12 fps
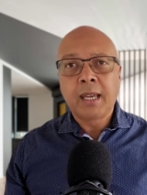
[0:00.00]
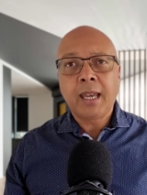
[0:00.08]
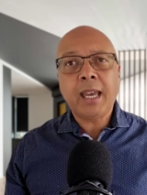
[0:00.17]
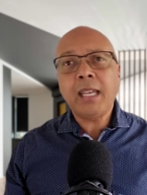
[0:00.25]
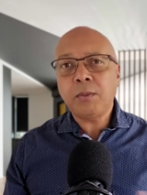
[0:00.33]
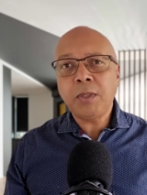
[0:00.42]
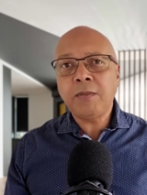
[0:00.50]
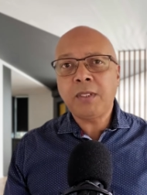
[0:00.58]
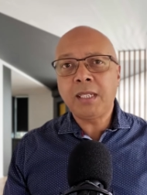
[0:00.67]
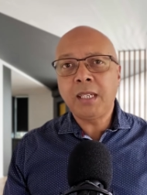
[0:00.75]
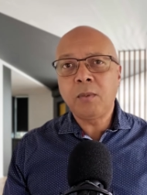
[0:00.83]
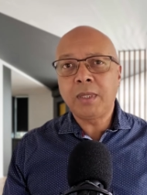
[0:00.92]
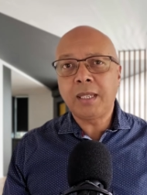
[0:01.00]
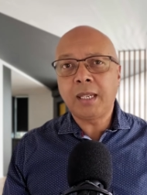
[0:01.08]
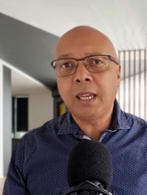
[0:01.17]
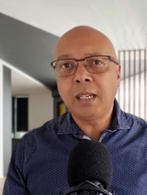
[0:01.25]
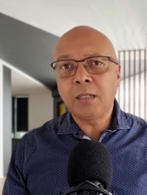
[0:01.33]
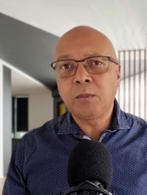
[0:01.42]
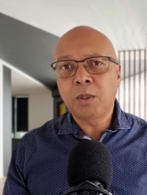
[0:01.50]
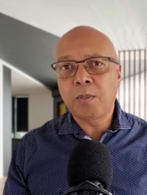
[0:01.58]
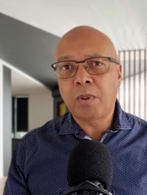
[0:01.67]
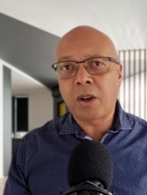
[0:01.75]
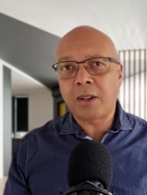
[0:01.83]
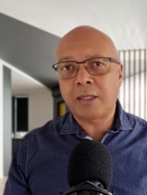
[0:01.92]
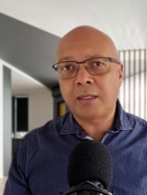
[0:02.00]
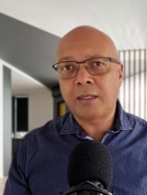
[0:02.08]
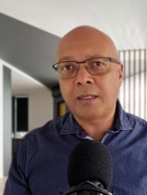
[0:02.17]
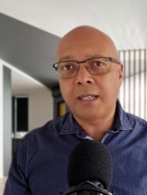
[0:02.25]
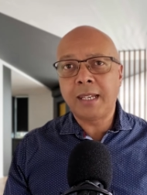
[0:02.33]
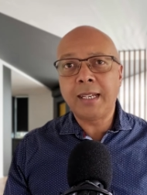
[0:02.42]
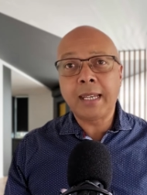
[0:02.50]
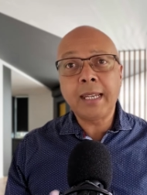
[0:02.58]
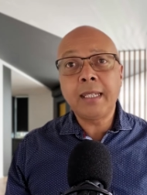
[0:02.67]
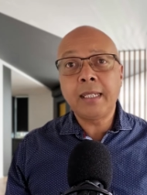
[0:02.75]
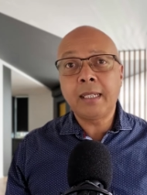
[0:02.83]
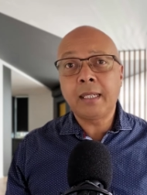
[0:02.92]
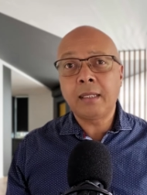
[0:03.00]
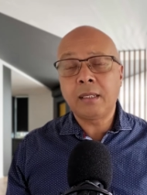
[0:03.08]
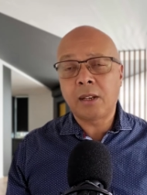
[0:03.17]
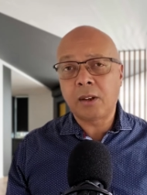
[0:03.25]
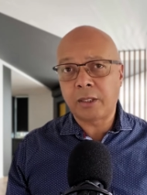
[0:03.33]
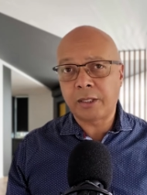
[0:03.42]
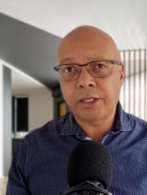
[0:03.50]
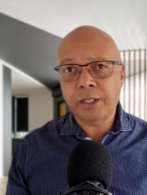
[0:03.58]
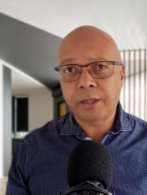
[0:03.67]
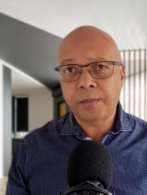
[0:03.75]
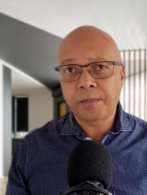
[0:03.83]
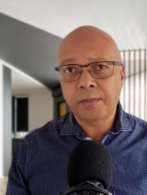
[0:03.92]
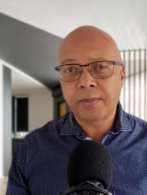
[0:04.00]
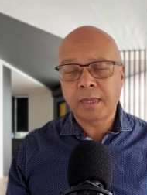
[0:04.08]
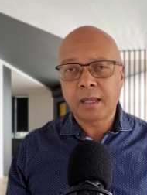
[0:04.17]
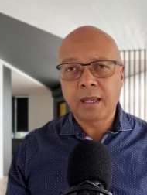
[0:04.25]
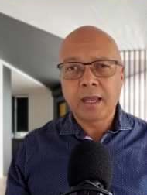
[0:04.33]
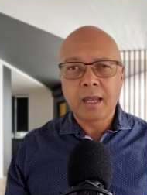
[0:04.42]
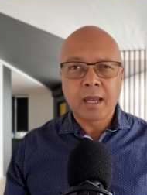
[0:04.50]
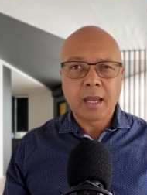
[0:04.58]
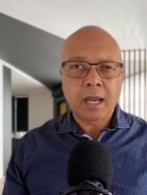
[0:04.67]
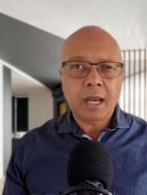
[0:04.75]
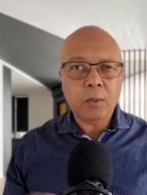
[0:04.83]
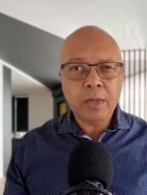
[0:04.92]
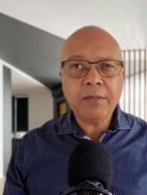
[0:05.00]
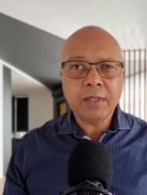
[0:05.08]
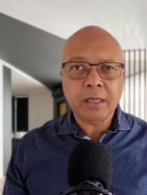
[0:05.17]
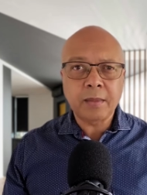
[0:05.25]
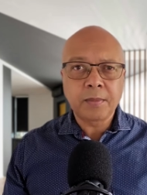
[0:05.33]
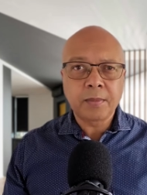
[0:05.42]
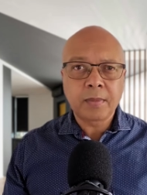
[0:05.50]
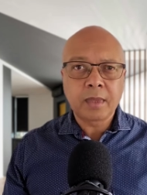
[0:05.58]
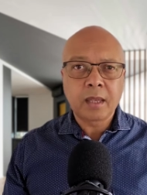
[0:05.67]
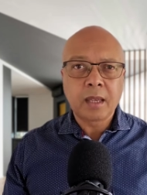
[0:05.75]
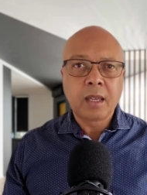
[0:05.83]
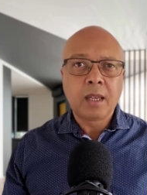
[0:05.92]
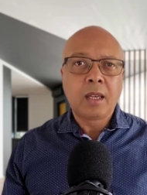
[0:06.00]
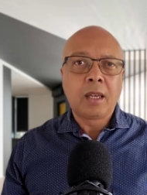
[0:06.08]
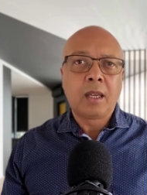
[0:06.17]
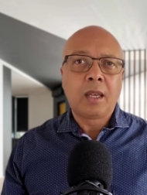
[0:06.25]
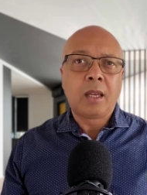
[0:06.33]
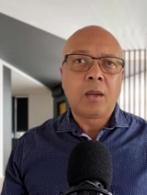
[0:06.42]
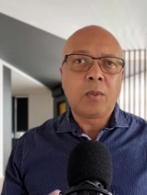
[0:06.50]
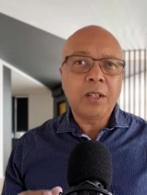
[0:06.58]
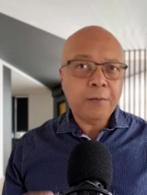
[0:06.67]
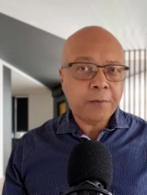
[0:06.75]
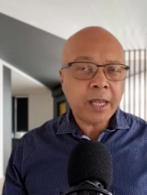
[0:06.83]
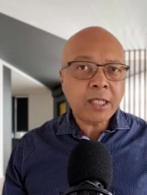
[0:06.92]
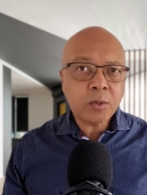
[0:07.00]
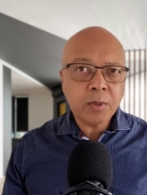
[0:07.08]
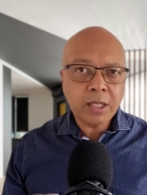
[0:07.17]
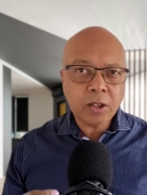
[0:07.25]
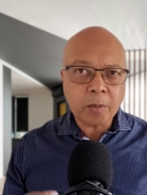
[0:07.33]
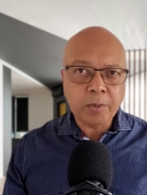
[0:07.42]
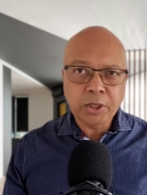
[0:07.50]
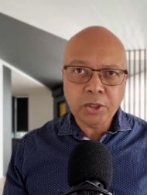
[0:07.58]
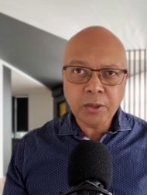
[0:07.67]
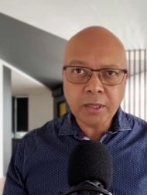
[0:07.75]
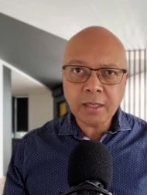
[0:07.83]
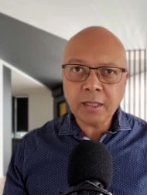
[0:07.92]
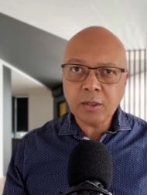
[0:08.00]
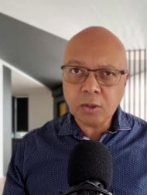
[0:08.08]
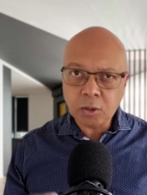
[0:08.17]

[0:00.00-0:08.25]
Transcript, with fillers: as we have seen with the Kingdom Hall blasts in India last year. However, when faced with an opportunity to